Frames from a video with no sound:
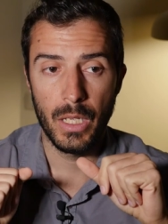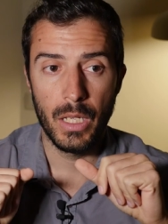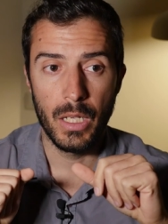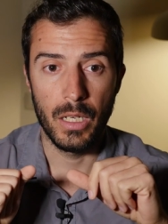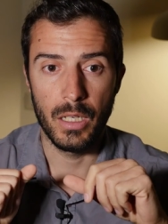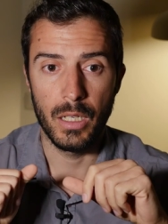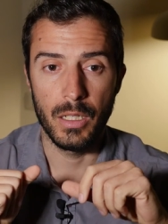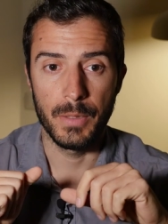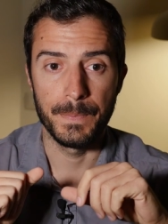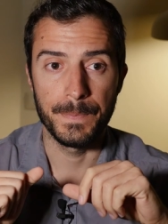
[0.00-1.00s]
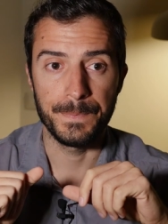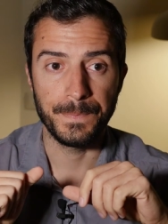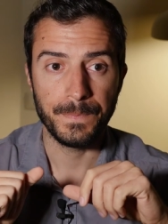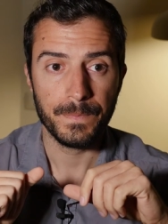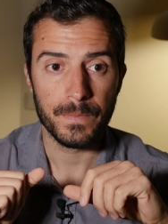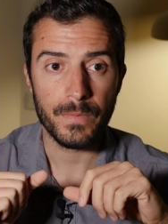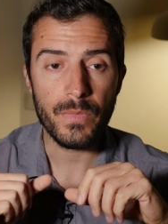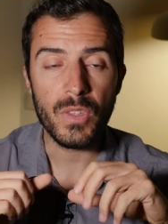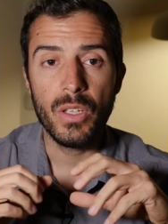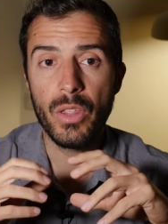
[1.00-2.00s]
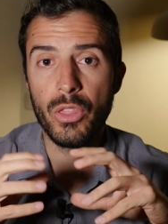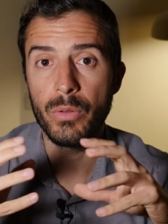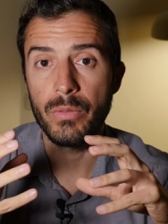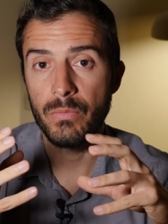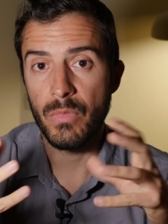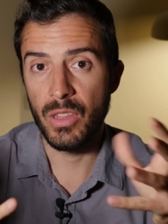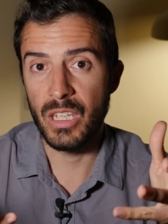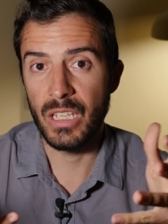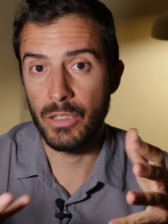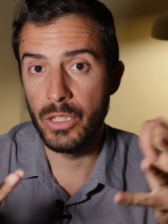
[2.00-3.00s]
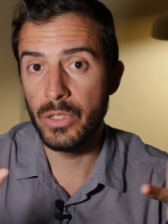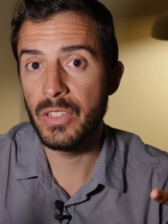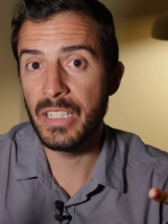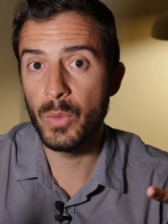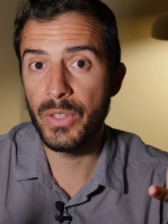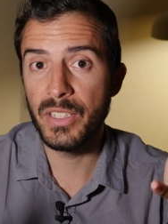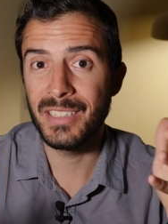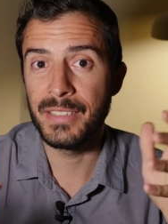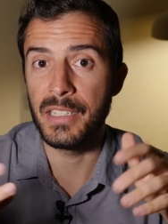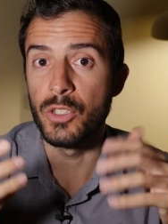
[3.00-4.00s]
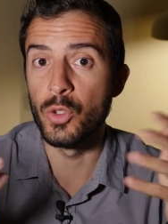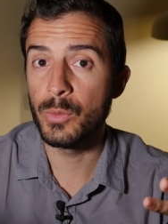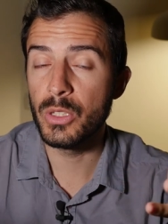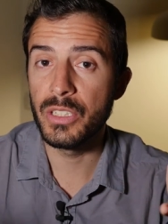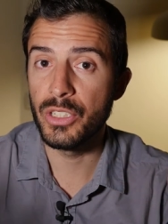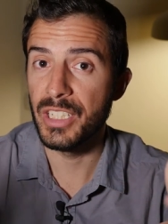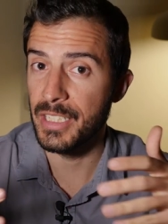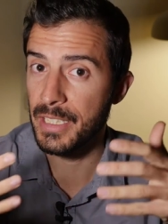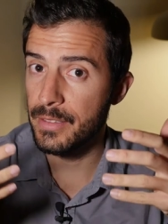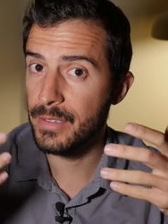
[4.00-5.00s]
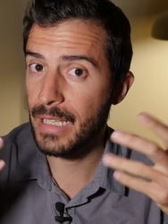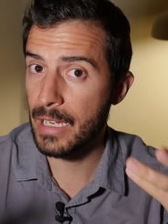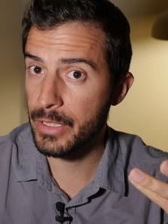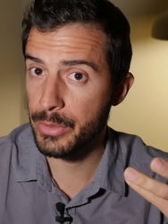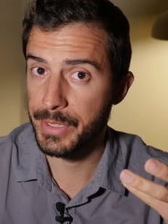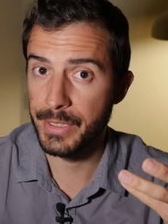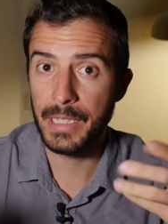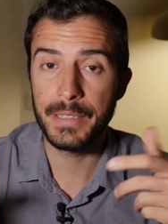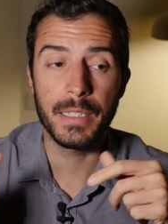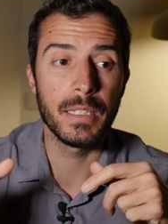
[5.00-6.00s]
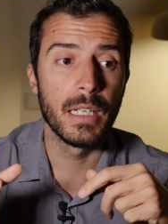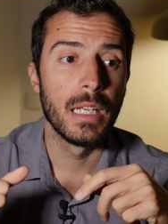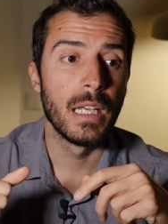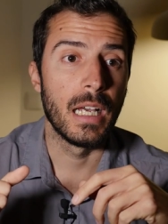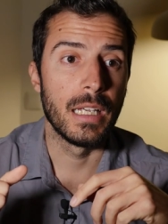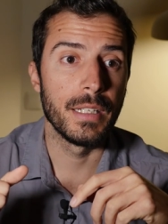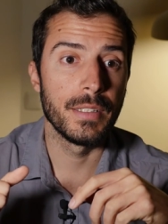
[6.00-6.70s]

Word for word: Um, the, the good thing with it is that normally you can get accurate data and